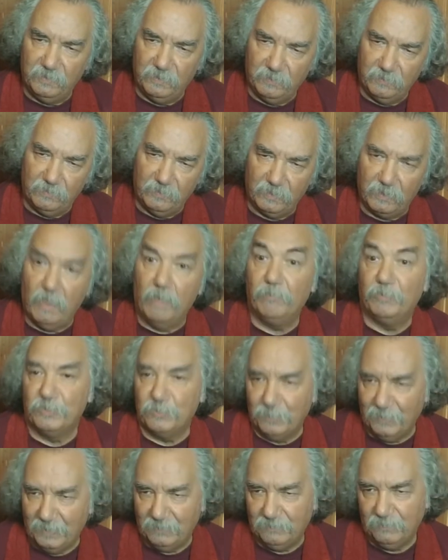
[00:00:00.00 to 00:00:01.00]
their
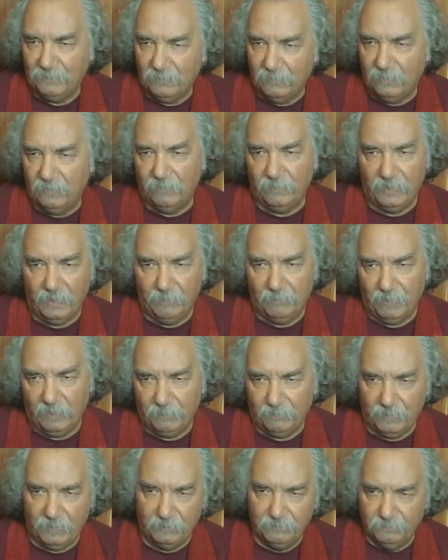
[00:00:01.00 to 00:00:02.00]
accomplishment, whatever that
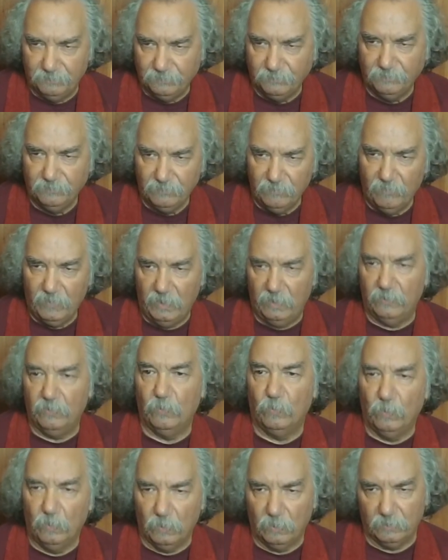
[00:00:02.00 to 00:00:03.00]
might be, in
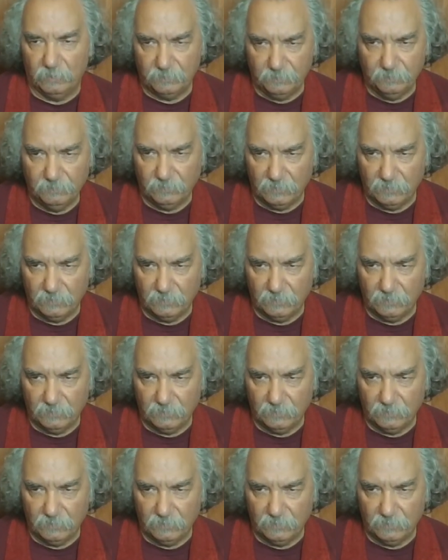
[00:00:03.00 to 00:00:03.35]
the world.